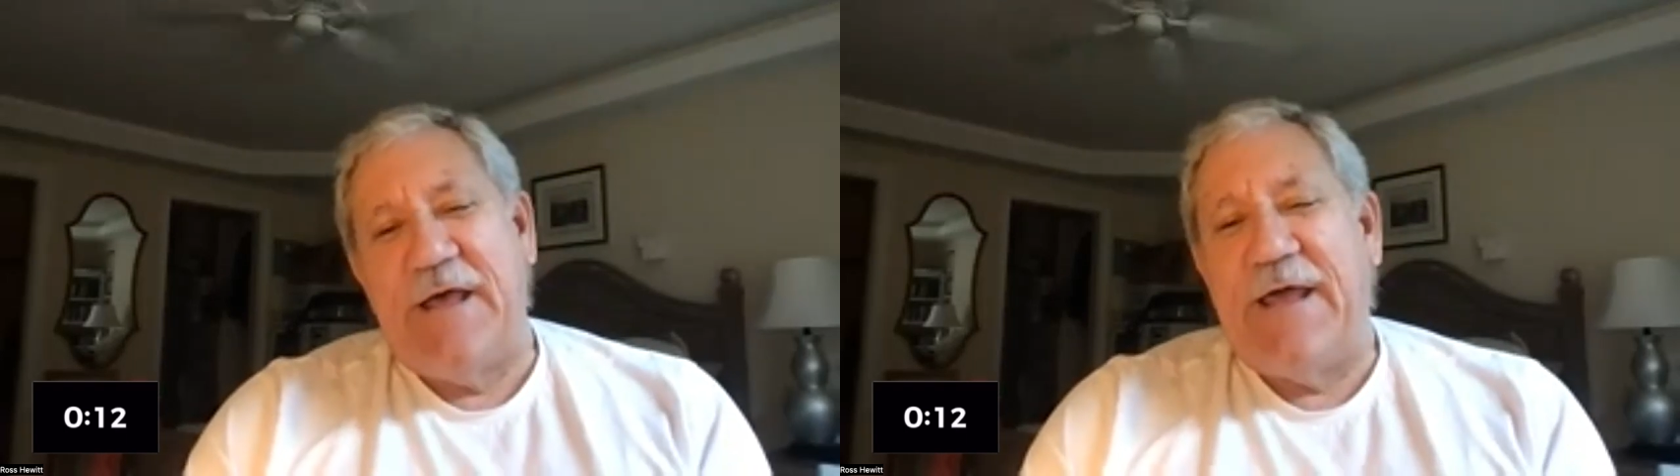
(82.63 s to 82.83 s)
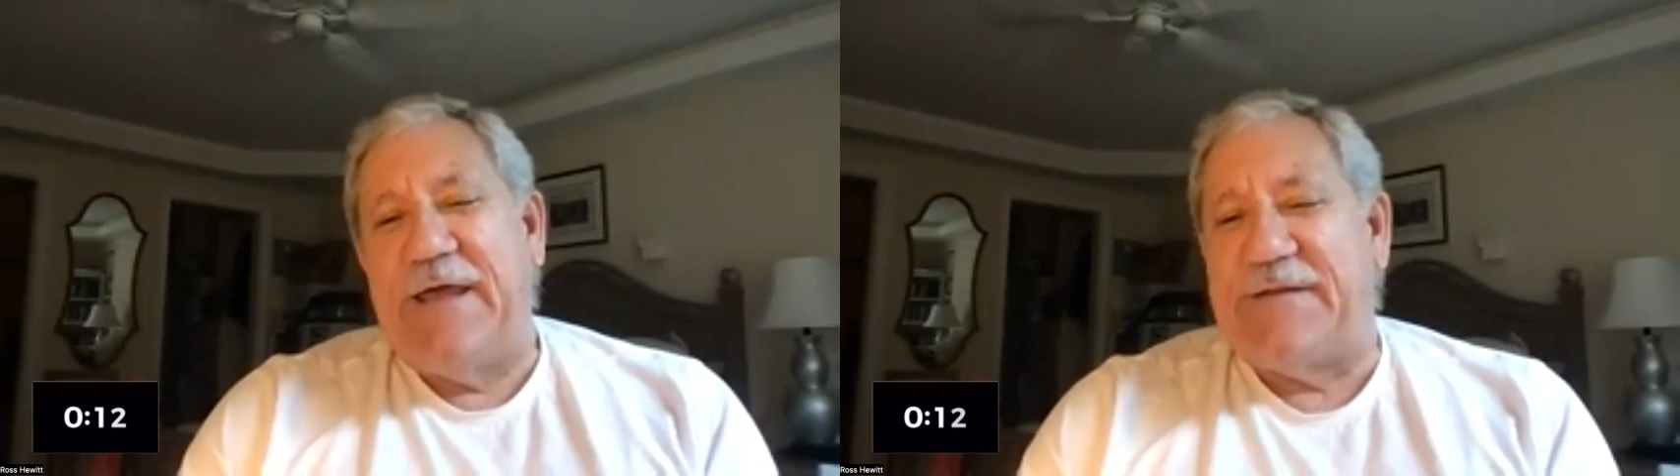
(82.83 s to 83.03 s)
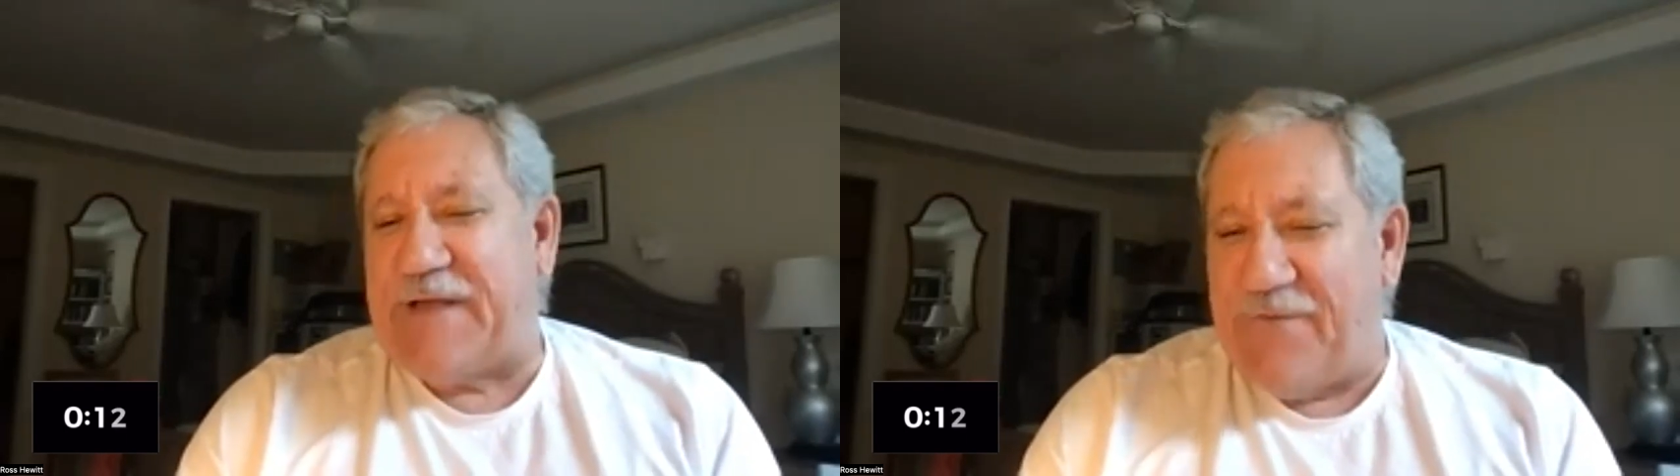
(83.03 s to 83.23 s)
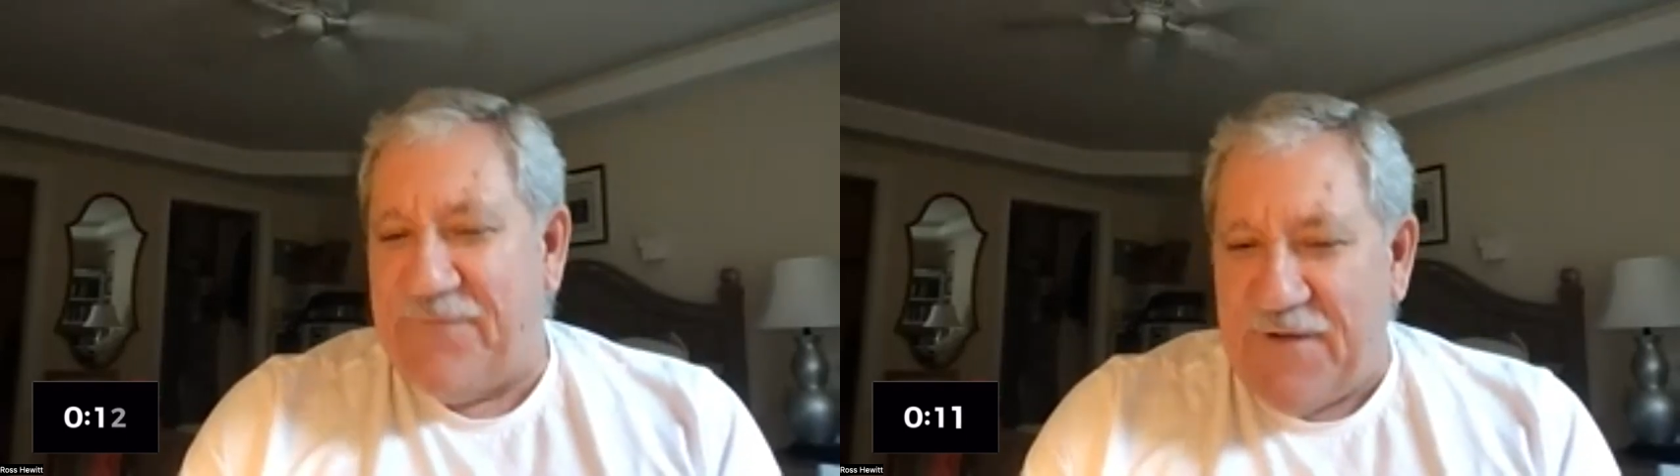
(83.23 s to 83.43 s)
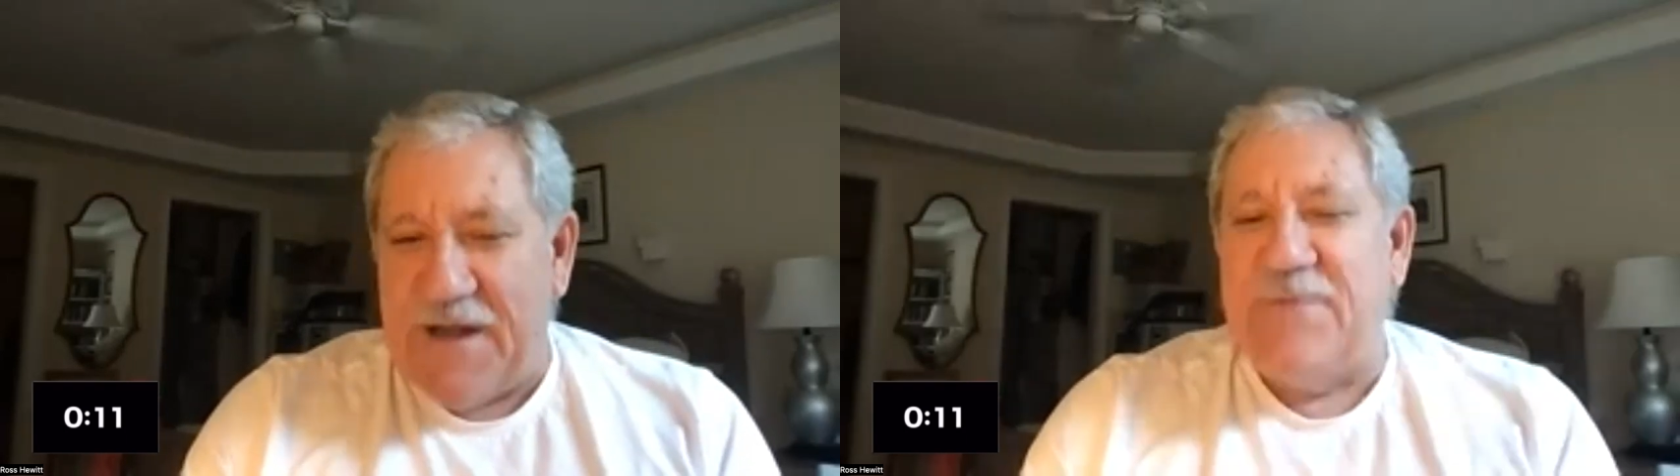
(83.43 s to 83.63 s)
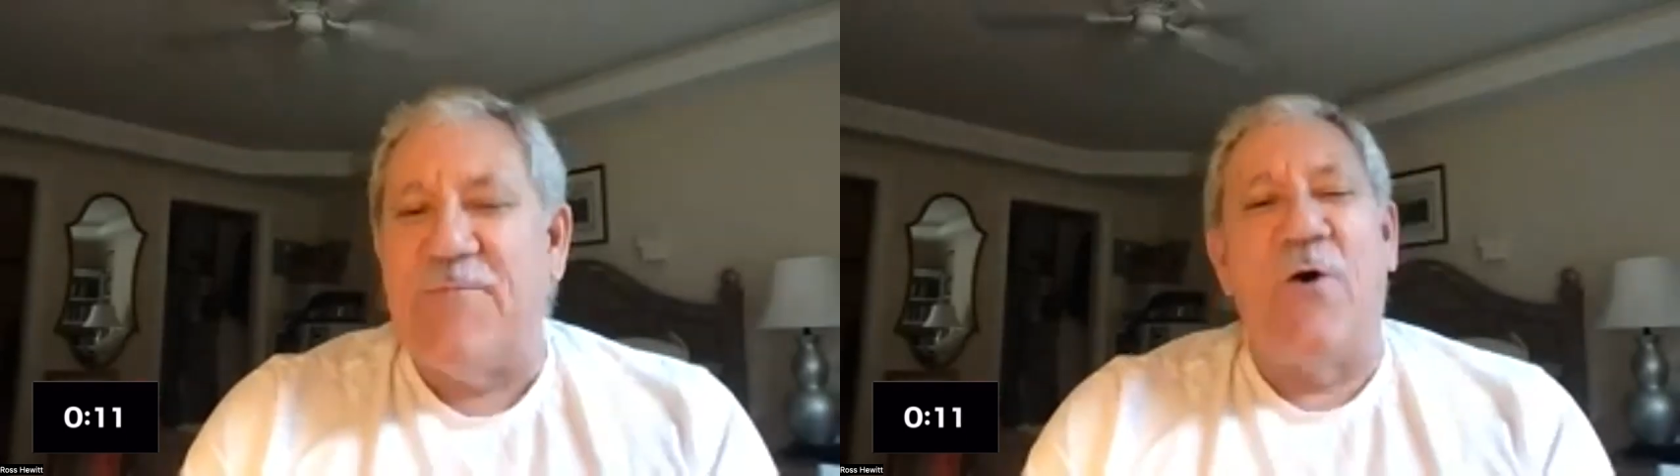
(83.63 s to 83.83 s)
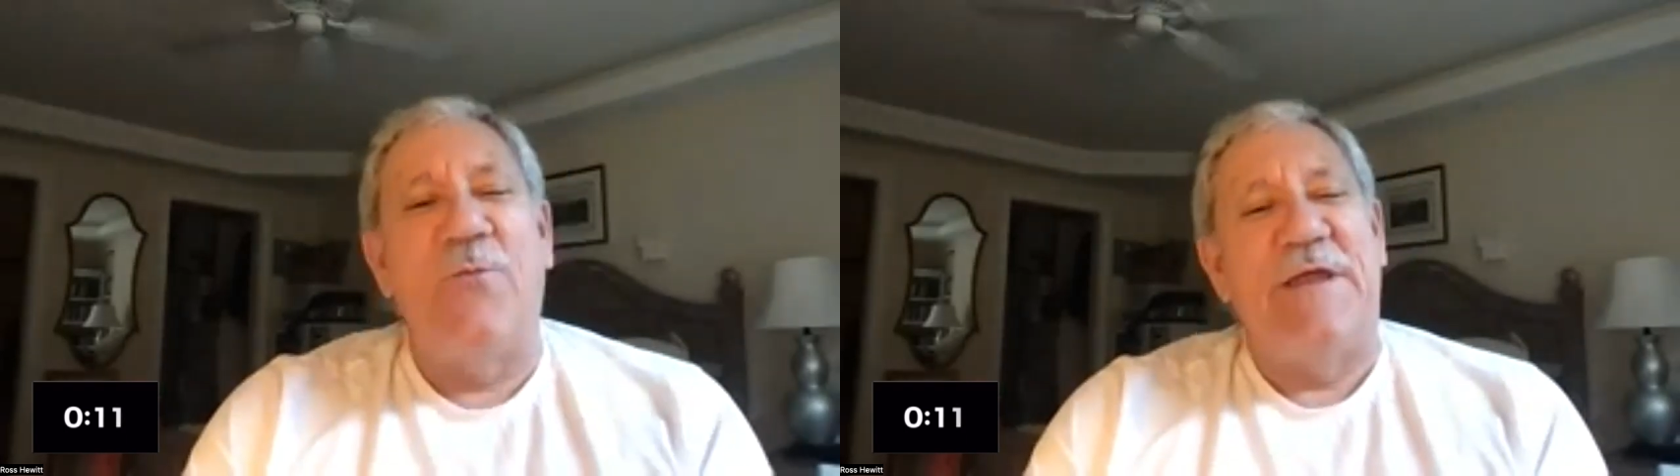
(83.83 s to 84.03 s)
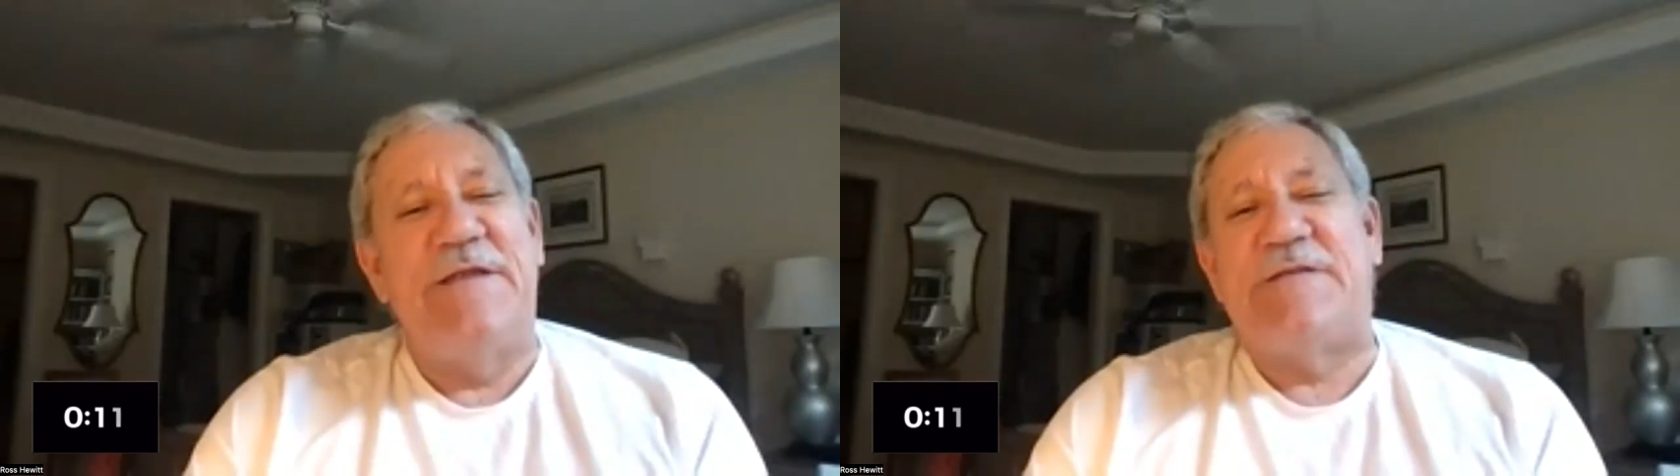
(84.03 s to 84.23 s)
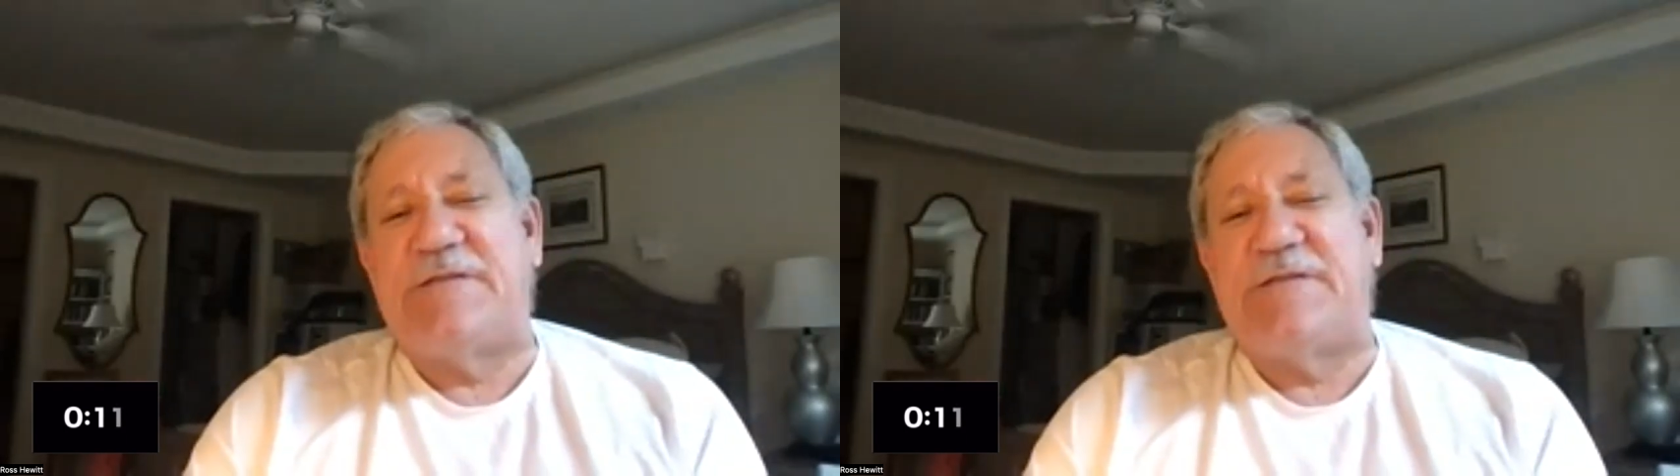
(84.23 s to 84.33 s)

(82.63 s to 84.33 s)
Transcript: It's got funny moments.